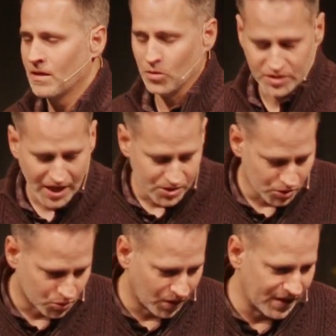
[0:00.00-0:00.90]
Those
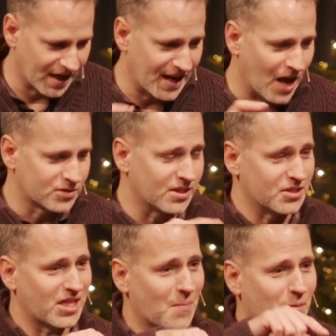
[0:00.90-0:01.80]
angels, when they announced to
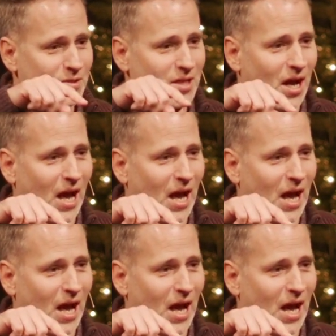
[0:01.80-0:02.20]
the shepherds